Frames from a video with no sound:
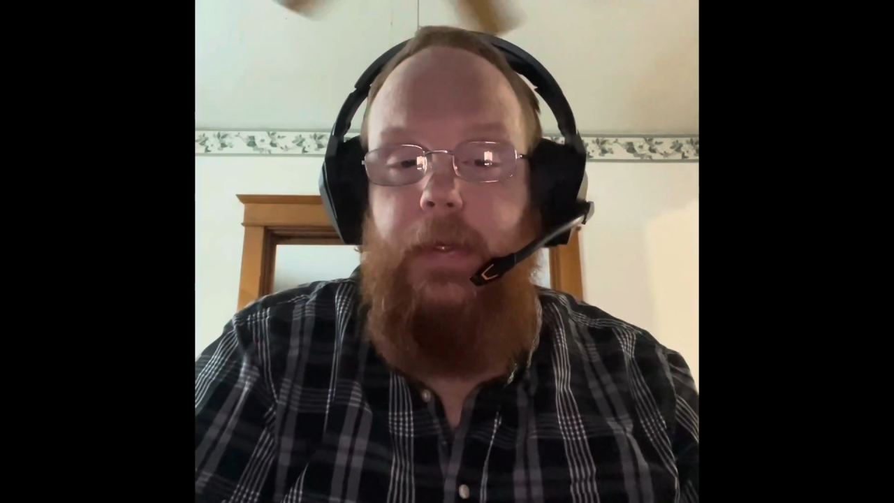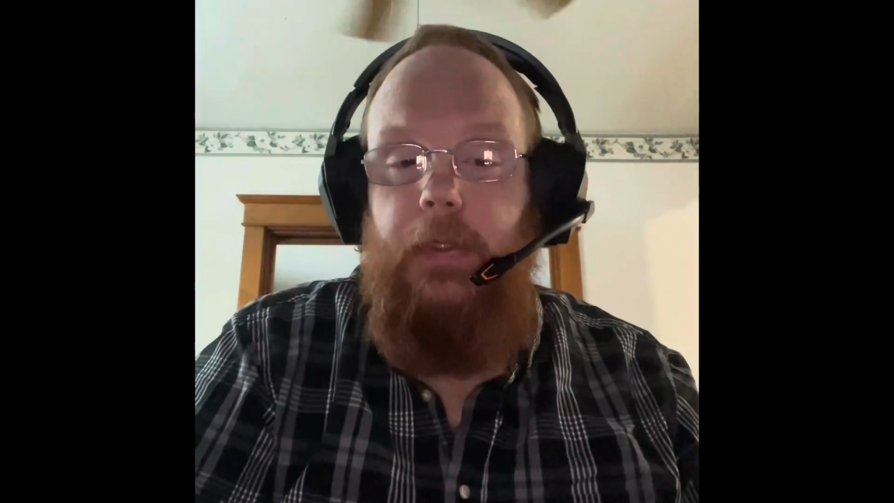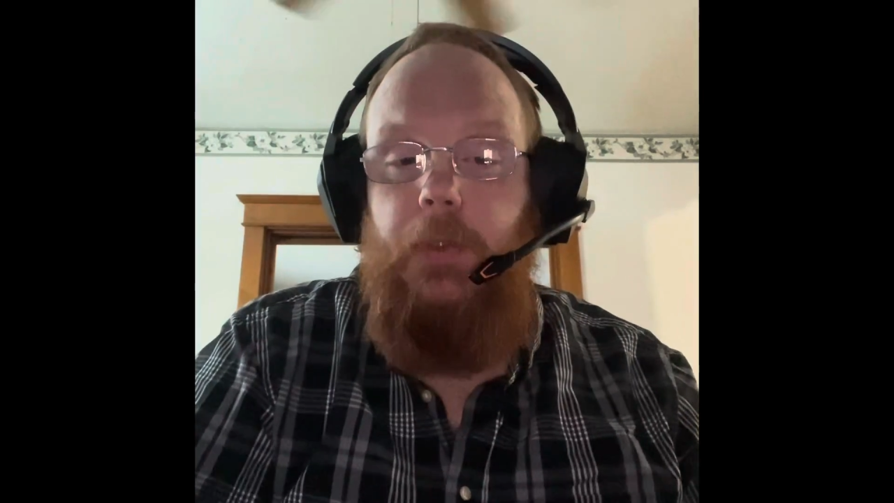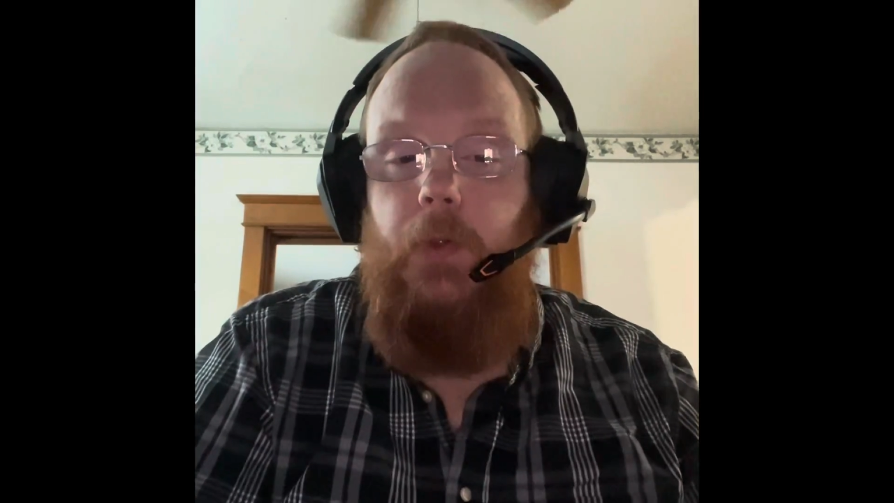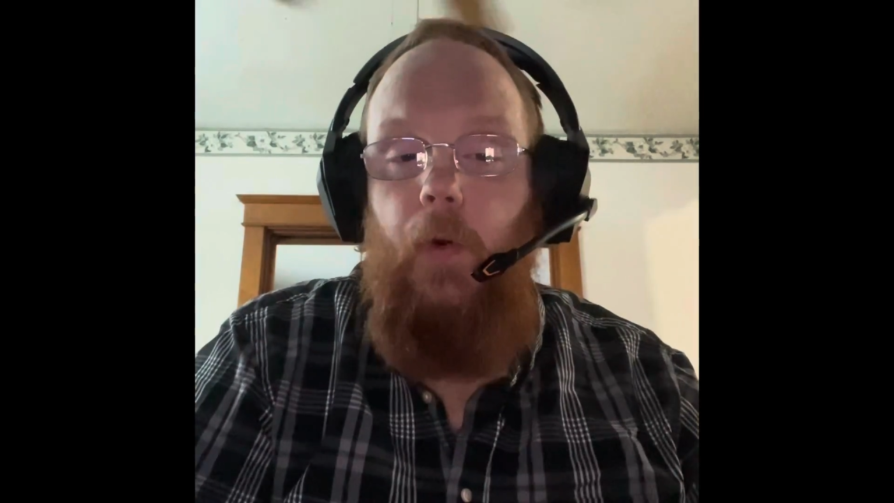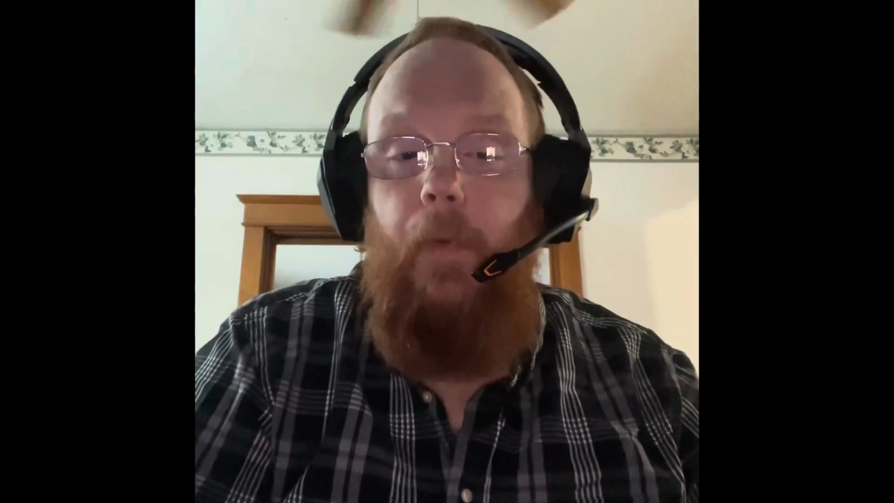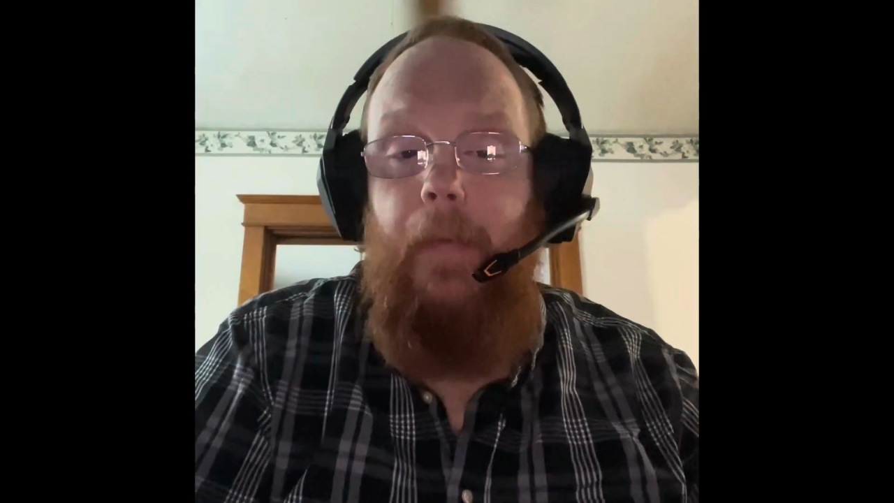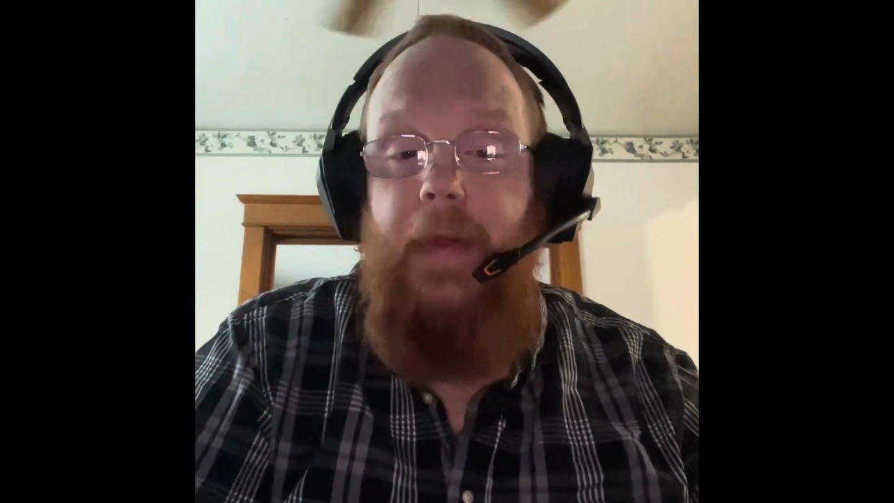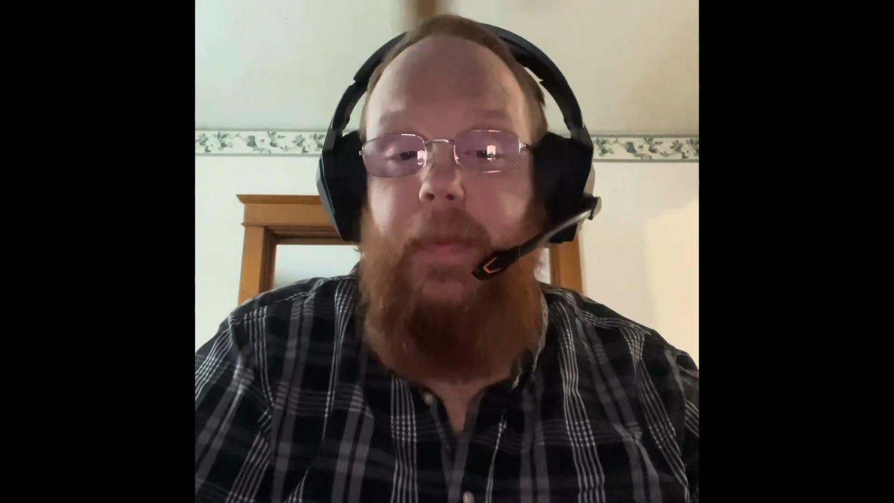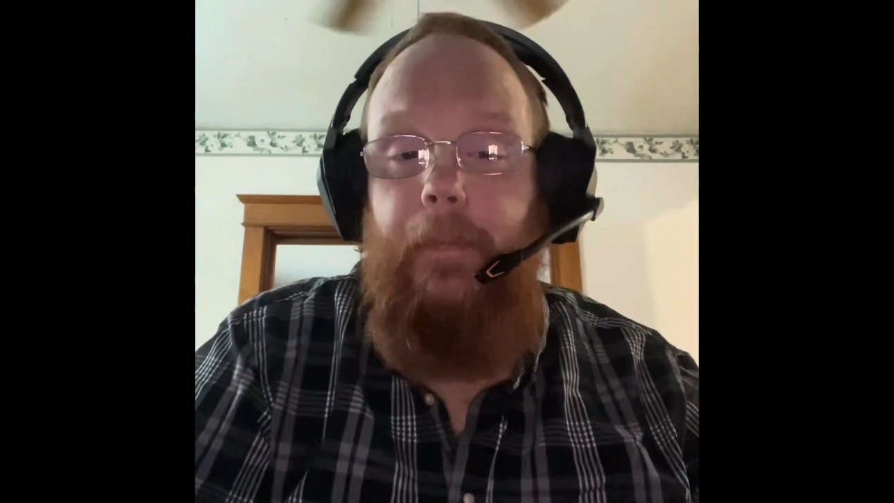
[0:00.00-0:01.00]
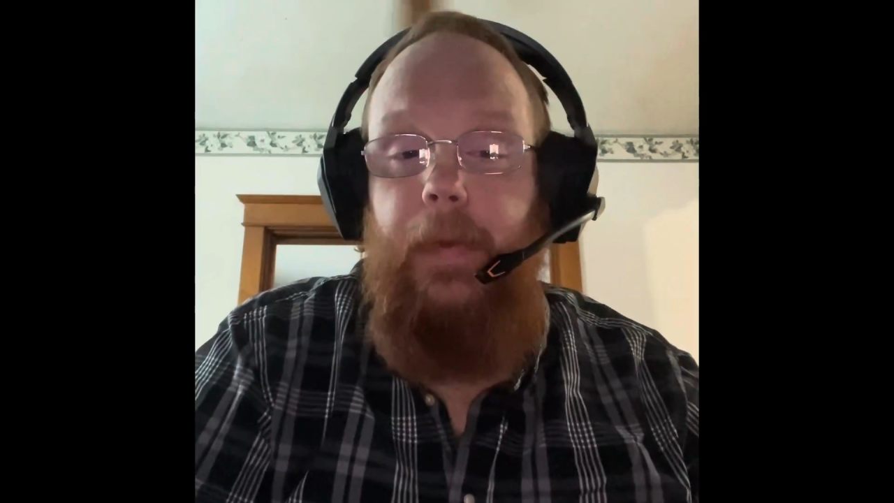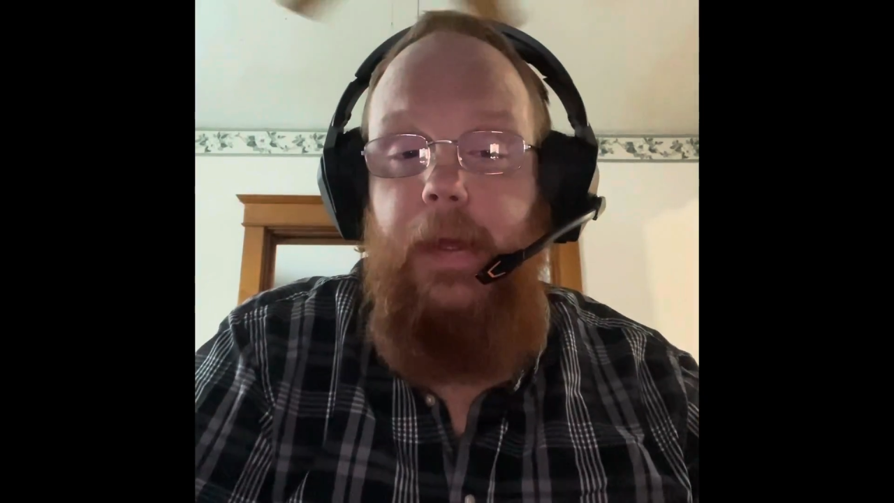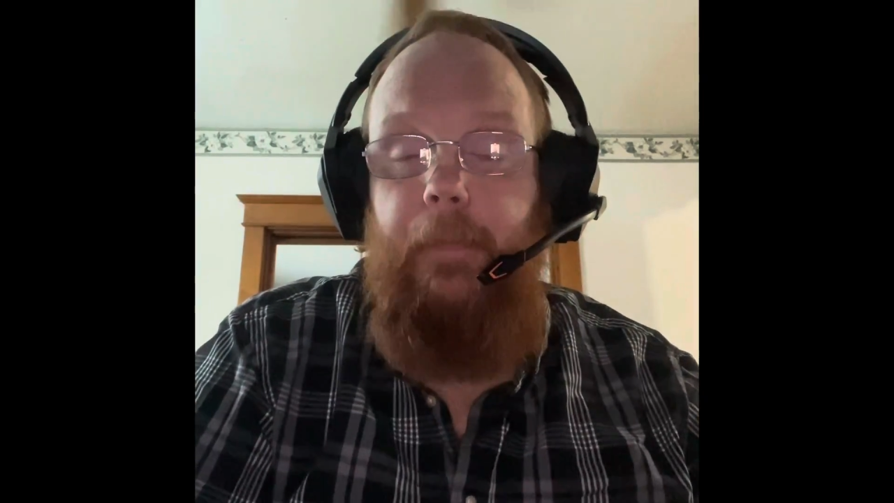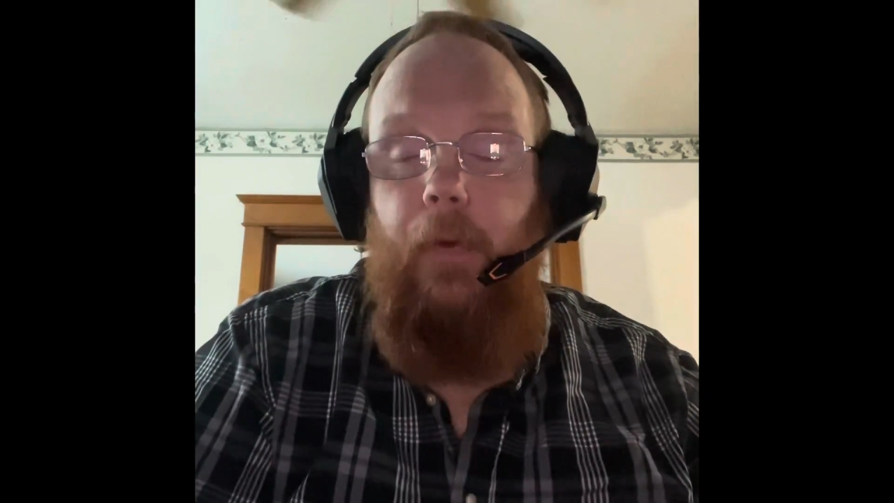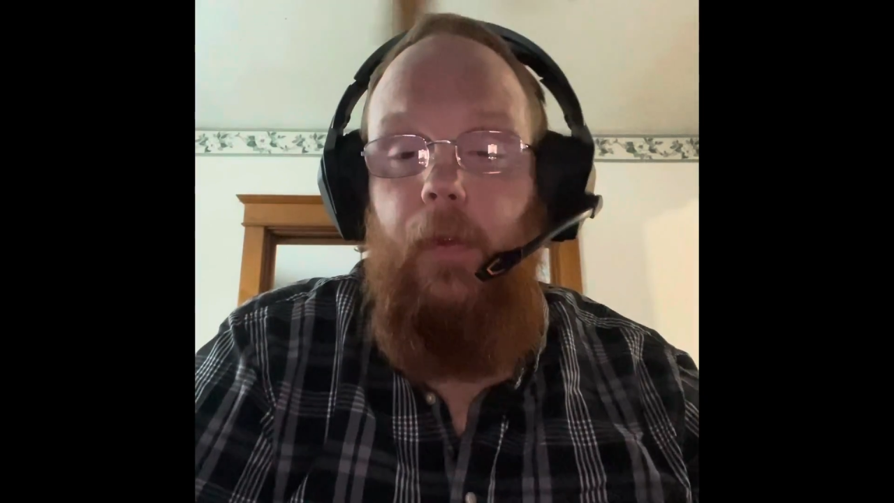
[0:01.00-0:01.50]
control by the
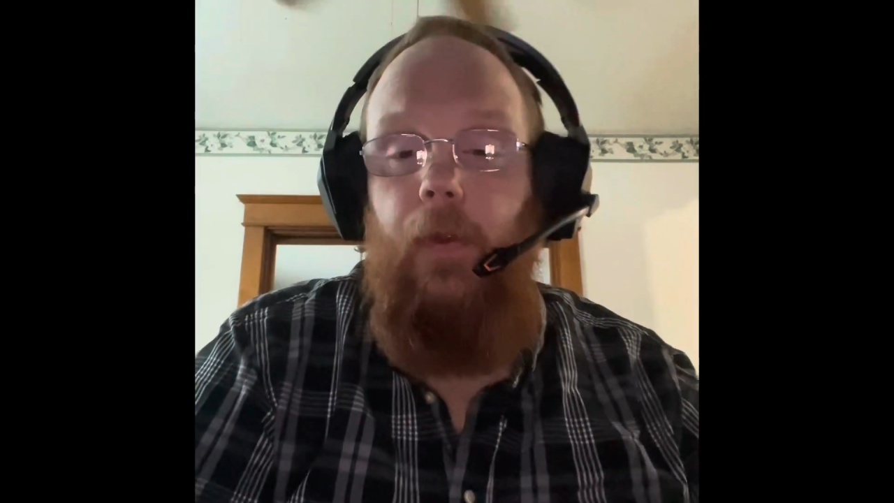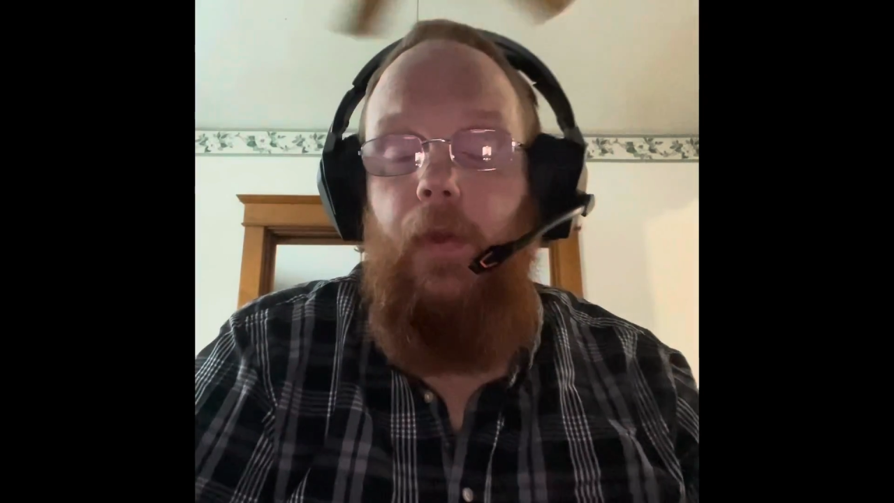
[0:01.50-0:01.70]
people,